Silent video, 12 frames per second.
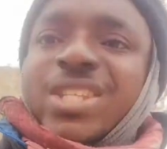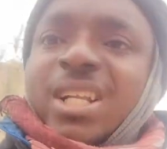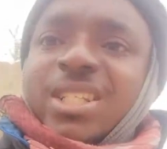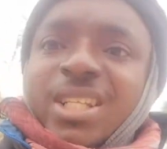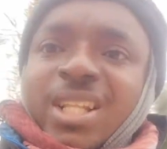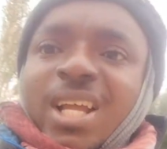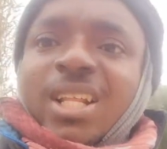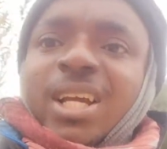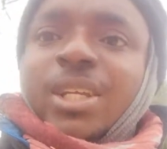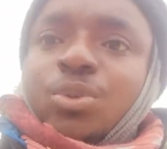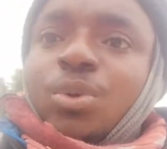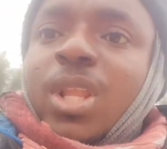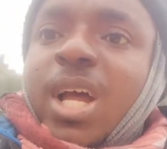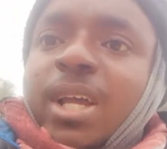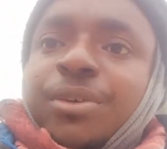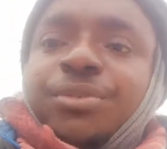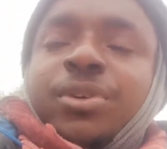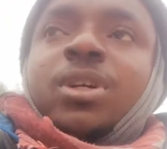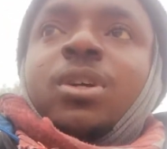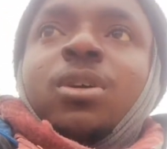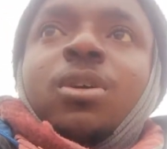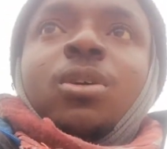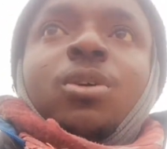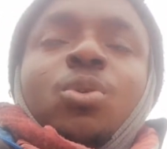that Delilah in your life?
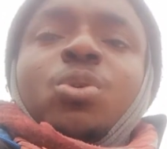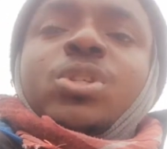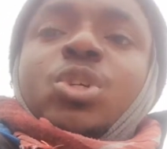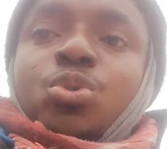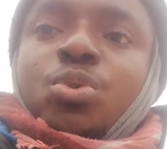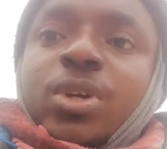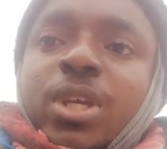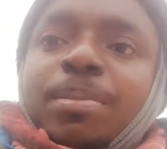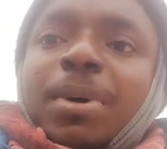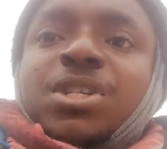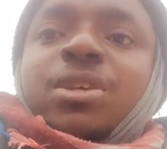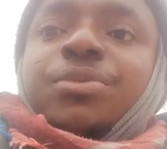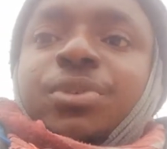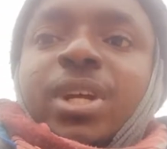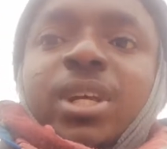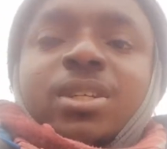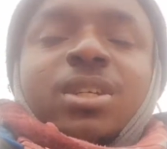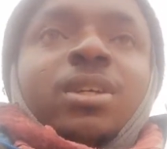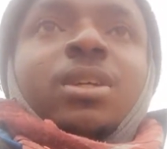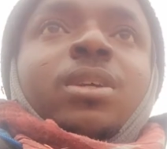Who do you keep as a friend?